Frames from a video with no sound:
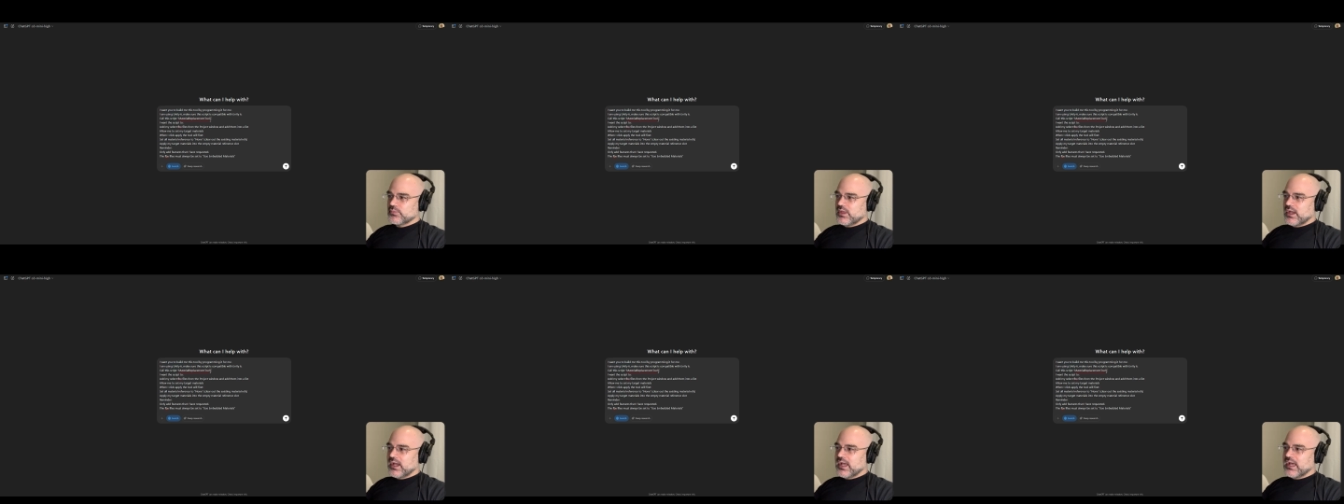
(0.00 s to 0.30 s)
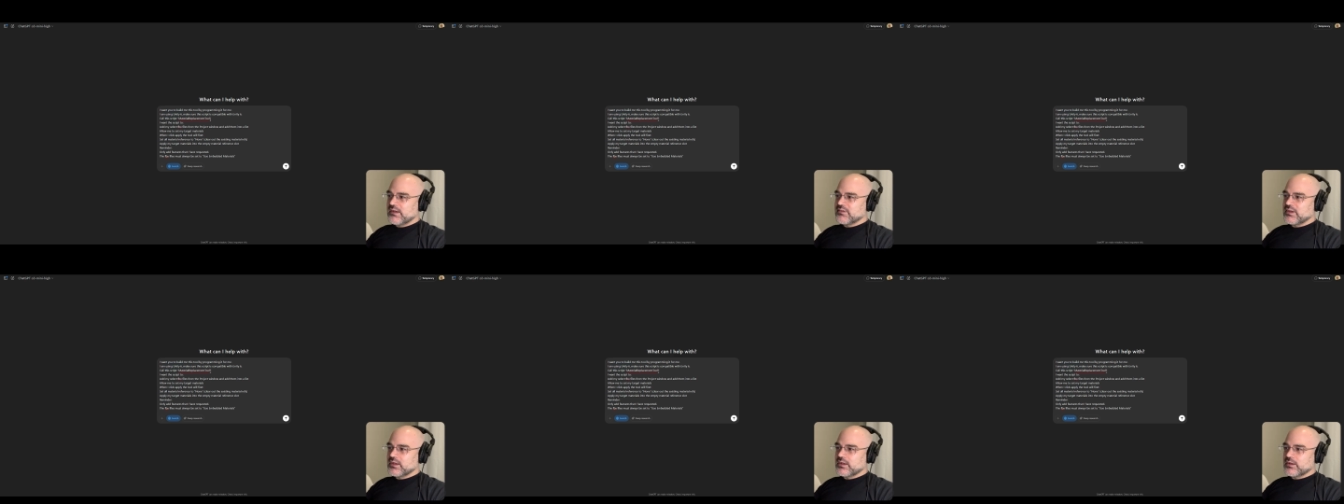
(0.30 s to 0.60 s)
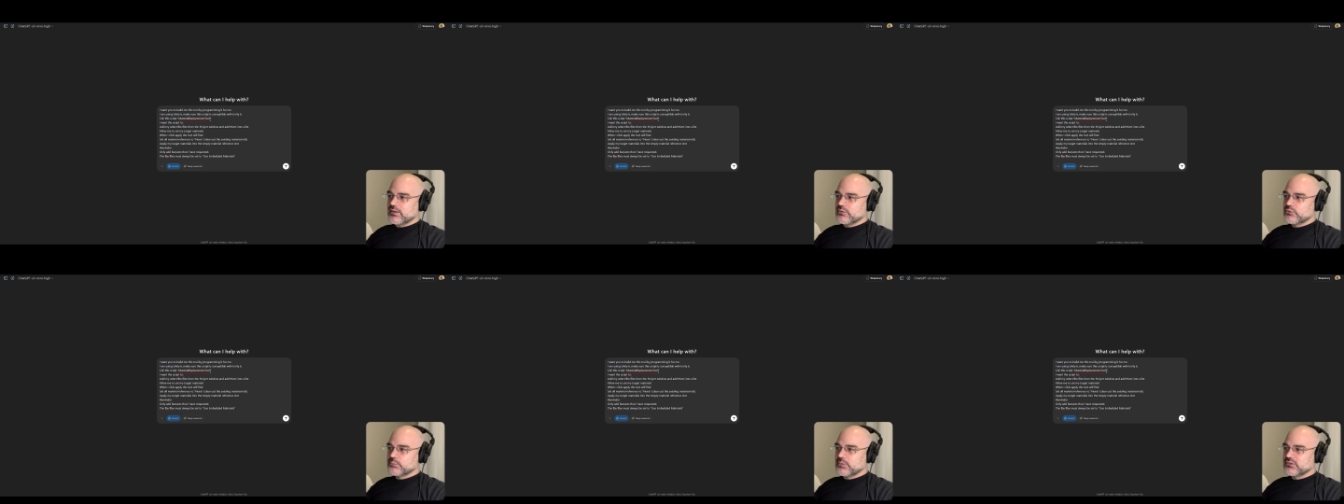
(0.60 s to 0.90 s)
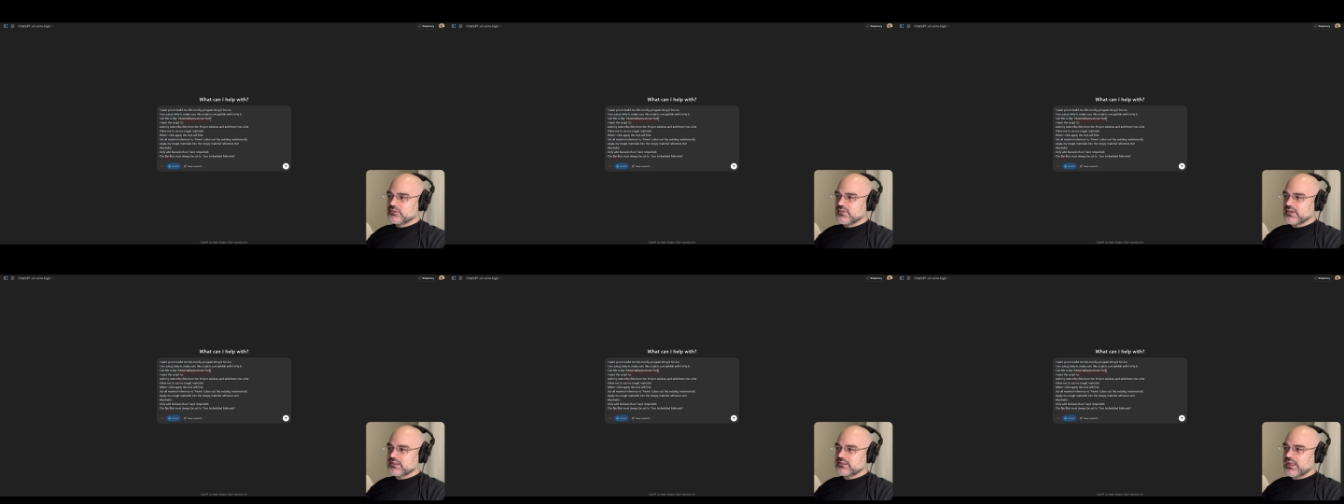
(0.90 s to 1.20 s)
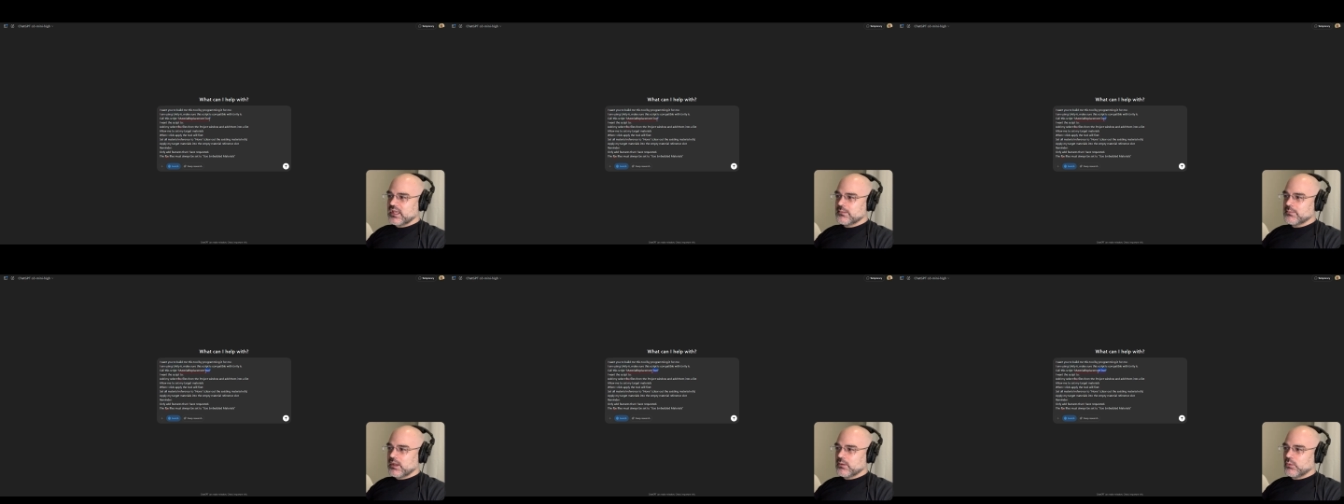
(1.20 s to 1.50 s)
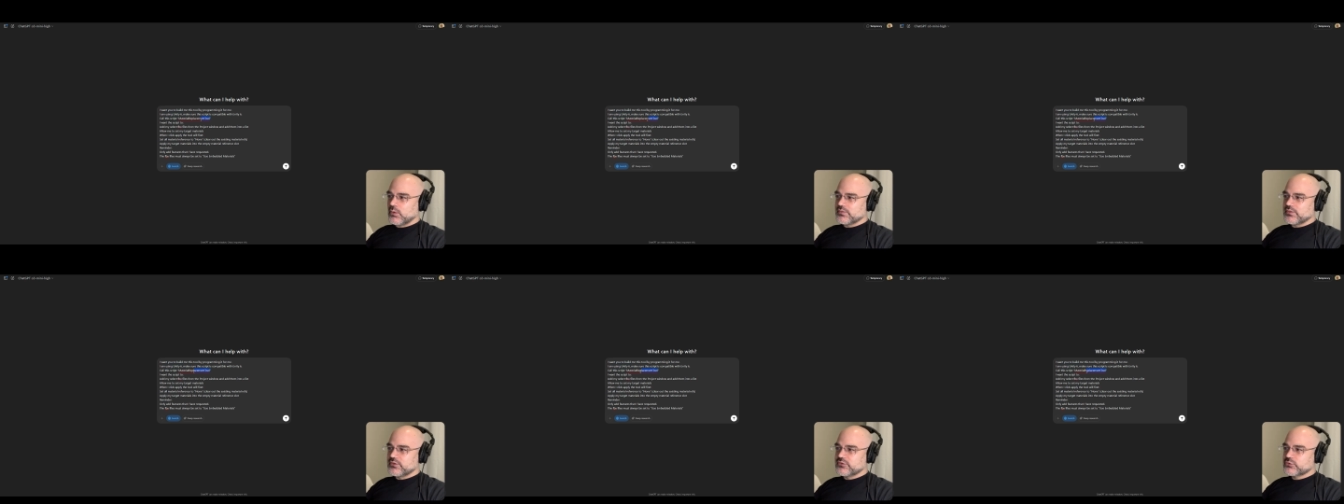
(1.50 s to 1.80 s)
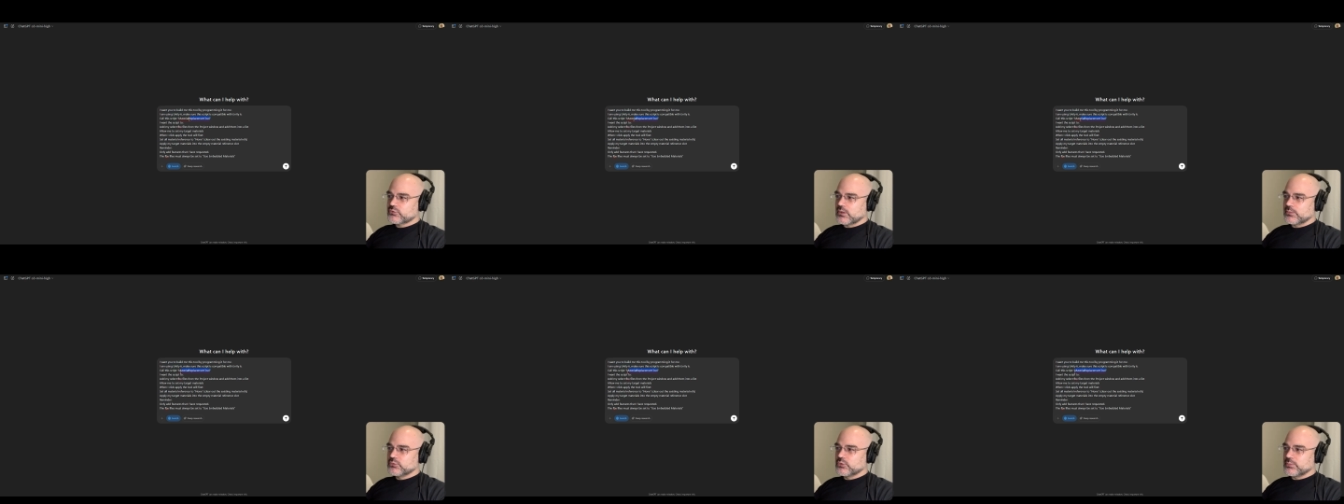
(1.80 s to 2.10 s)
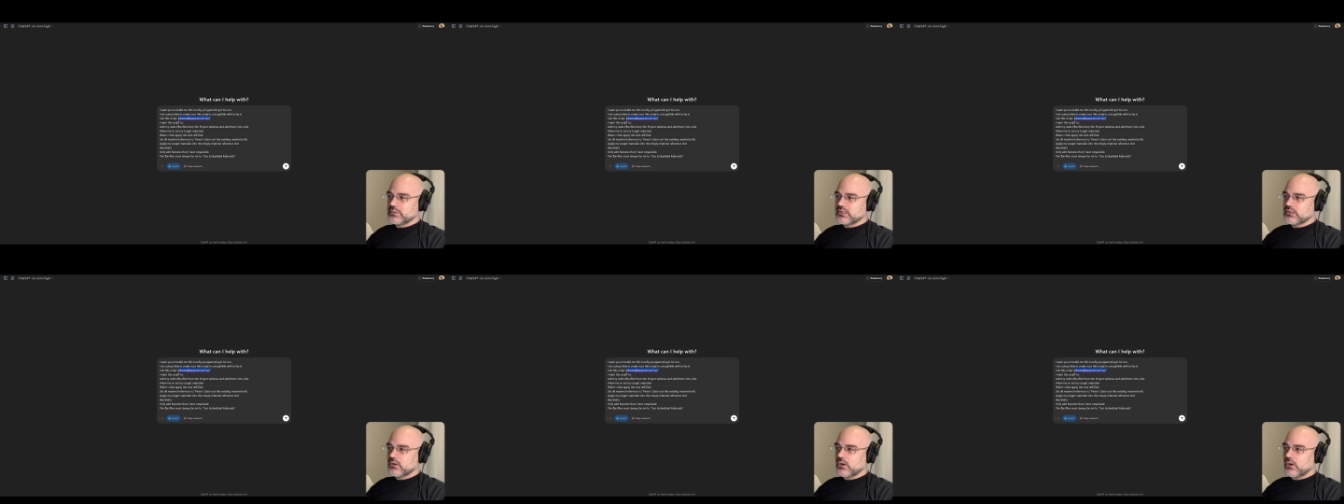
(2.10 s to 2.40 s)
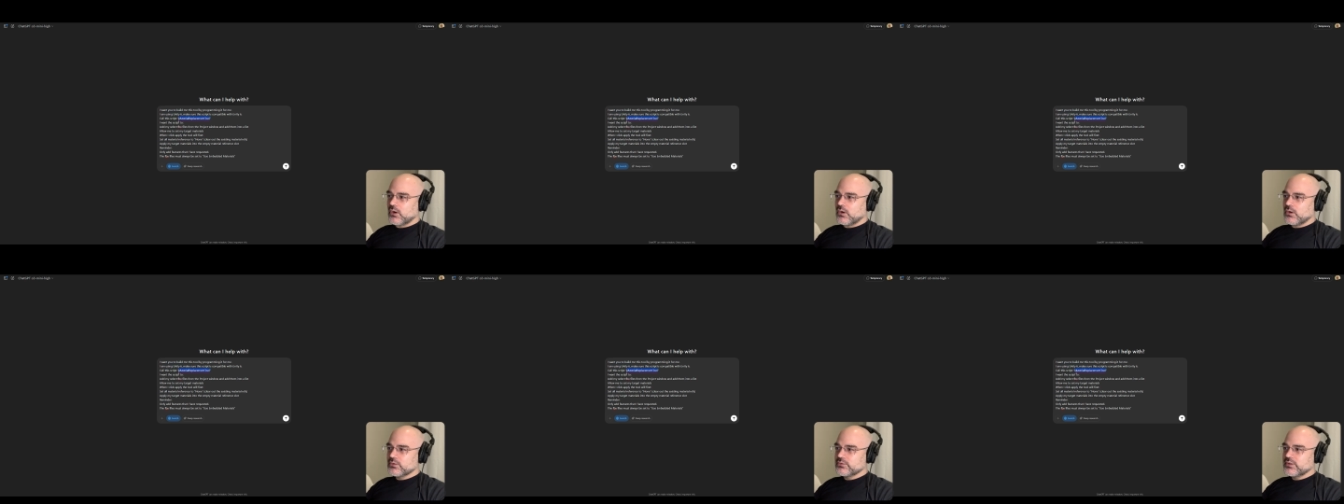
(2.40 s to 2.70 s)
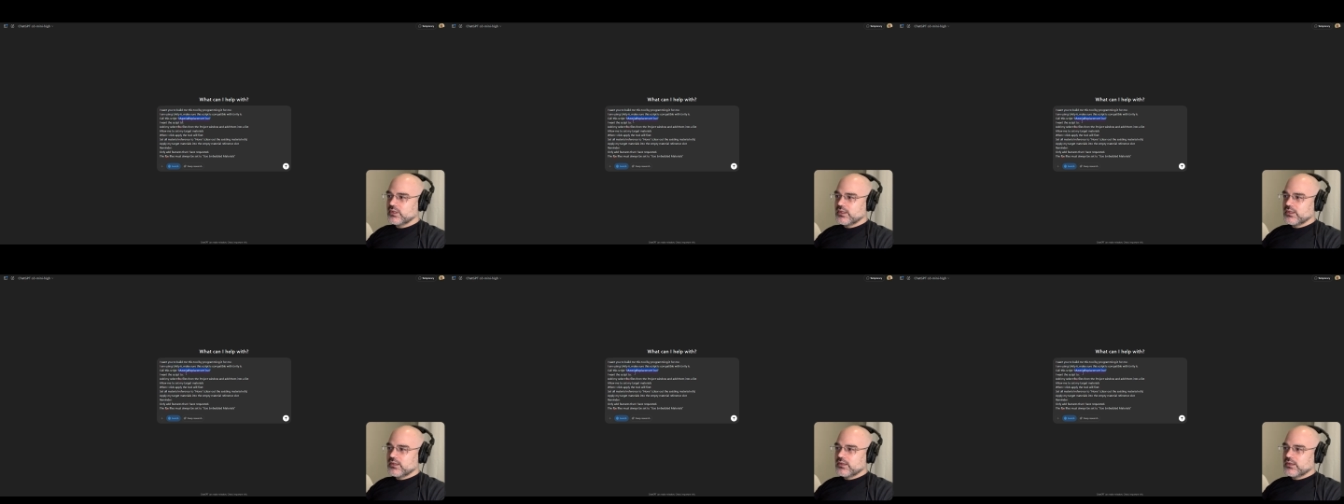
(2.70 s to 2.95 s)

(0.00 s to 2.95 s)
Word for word: I have a specific name I want this script to be called,